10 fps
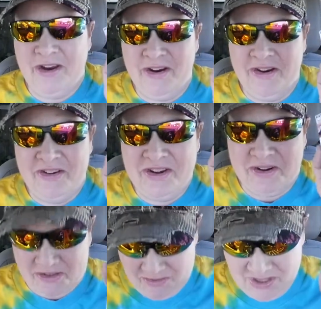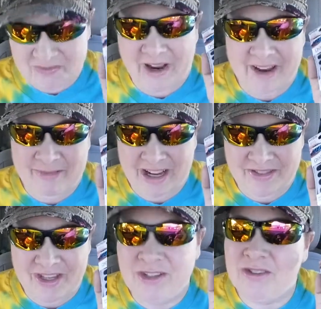you you're the reason why I
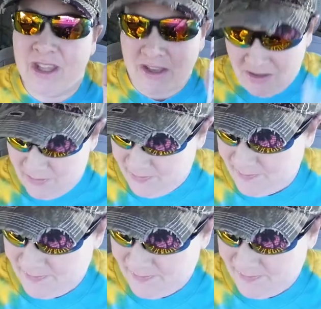bought these. Thank you.